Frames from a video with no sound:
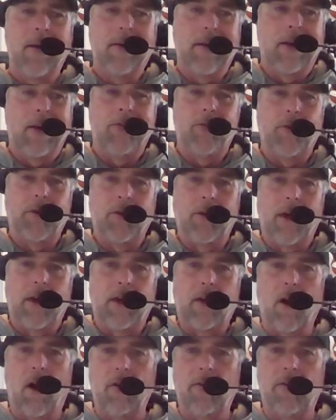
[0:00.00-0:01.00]
Guy strictly out
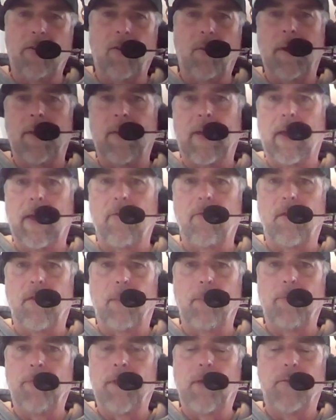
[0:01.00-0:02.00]
of college, never been in the
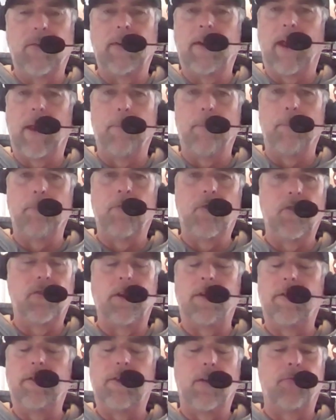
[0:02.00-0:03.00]
NFL. Different game.
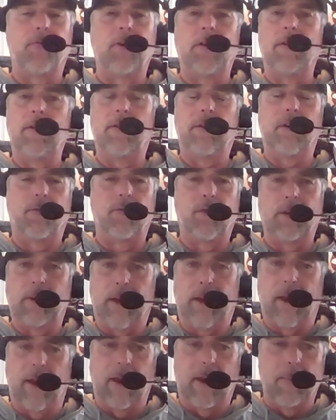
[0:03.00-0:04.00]
Just a
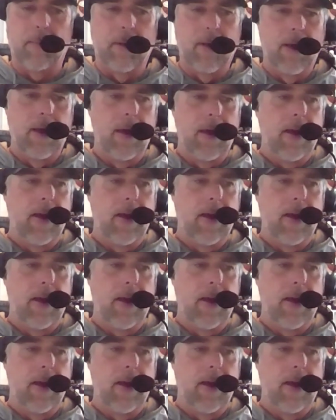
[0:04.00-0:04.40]
different game.